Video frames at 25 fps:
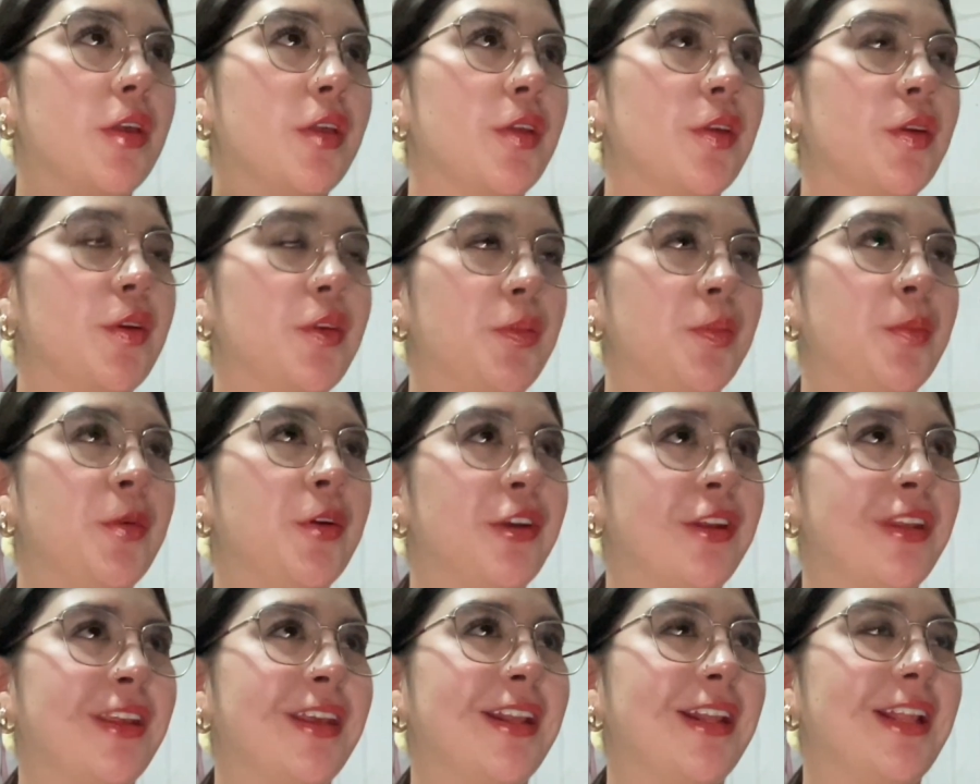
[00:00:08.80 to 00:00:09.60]
Good
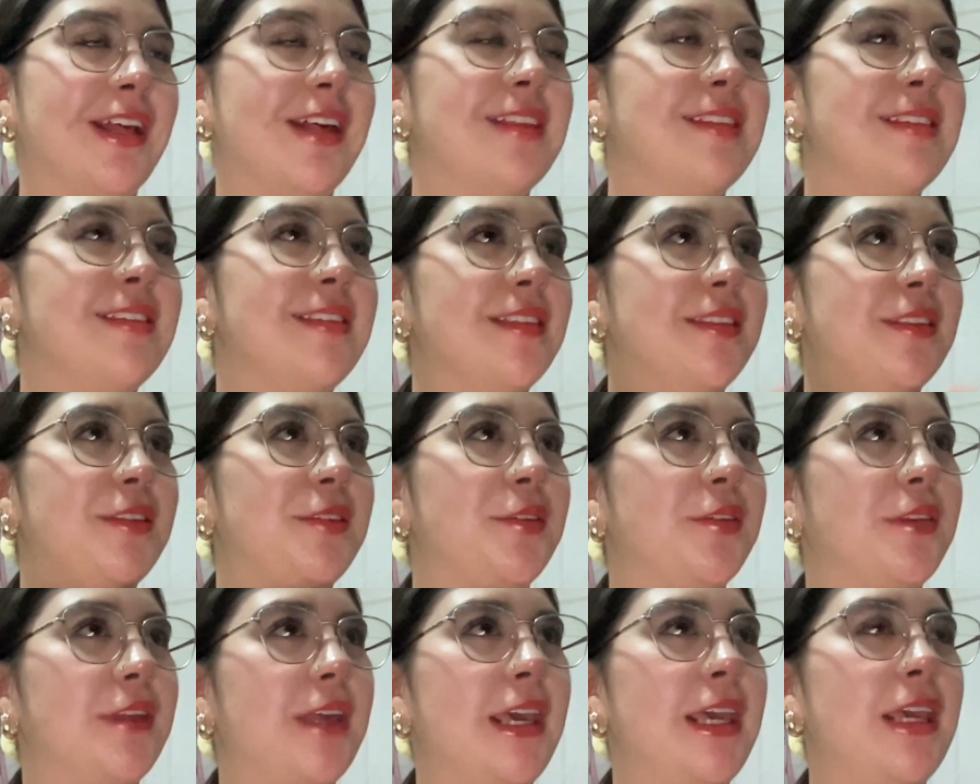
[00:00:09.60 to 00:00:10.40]
morning, class.
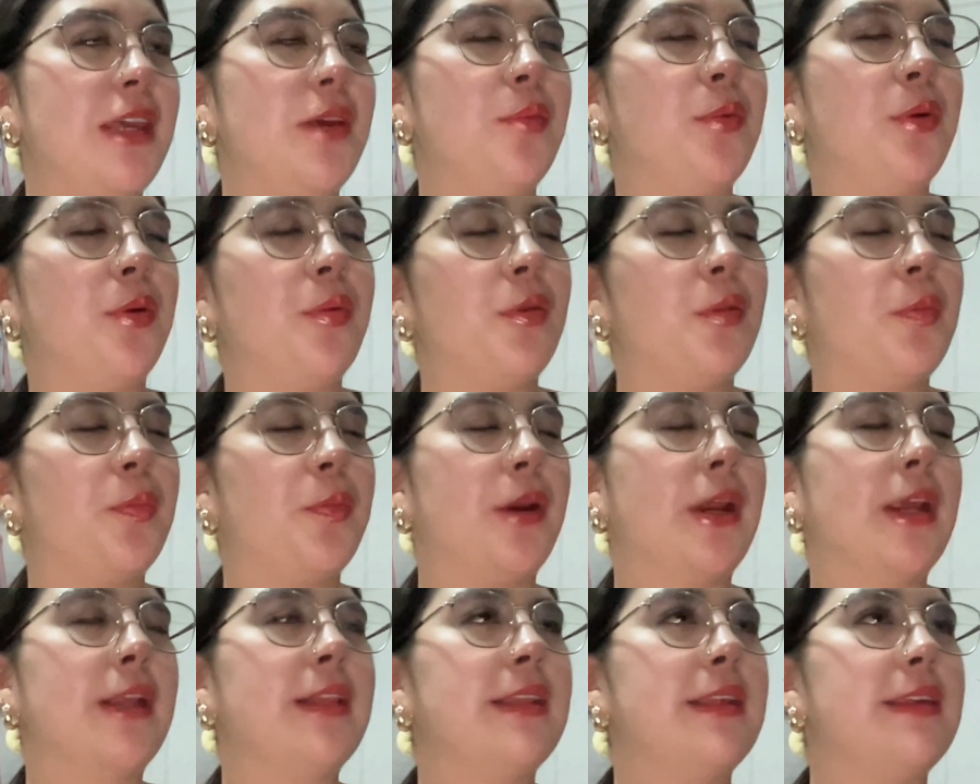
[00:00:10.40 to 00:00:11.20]
Today we will
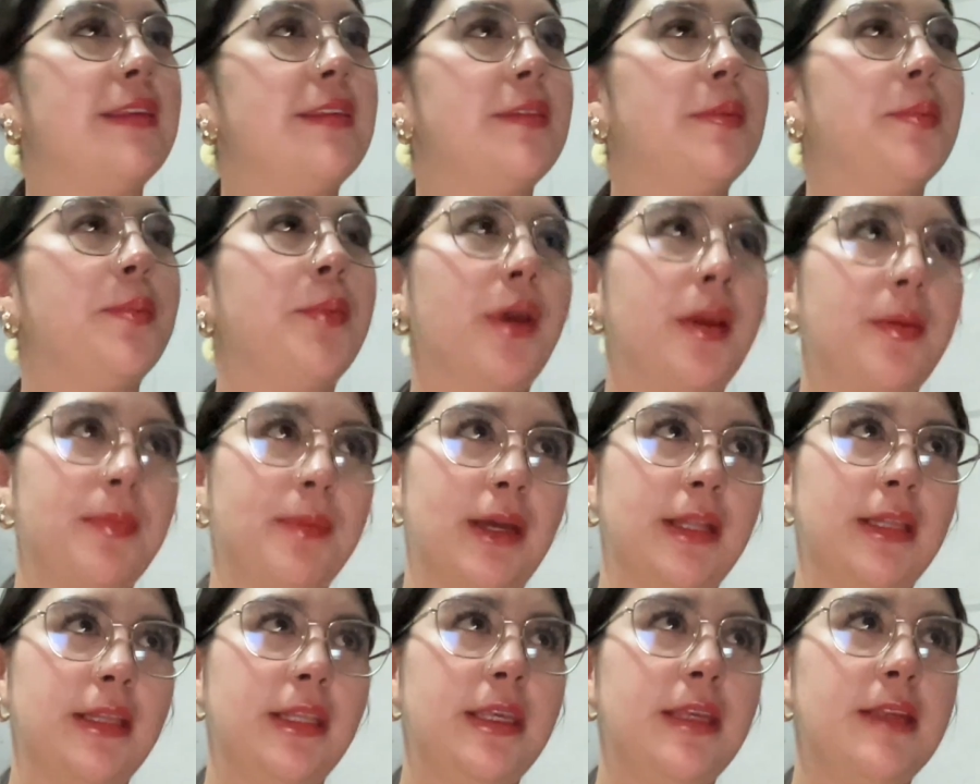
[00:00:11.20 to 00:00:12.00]
practice
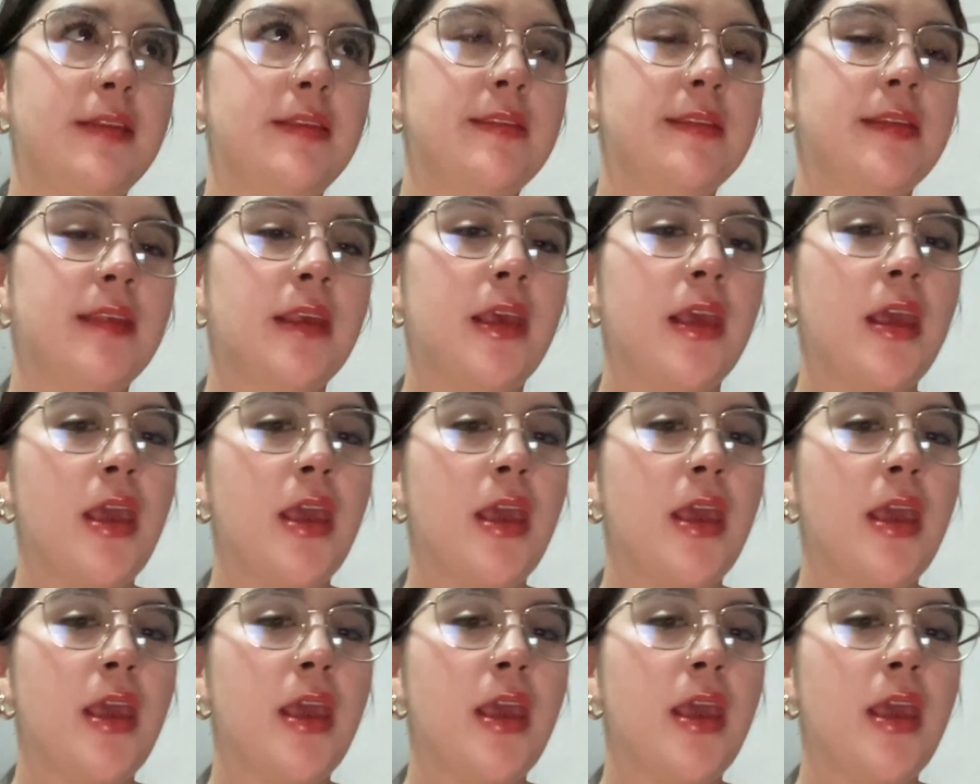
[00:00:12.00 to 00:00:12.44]
pragmatics,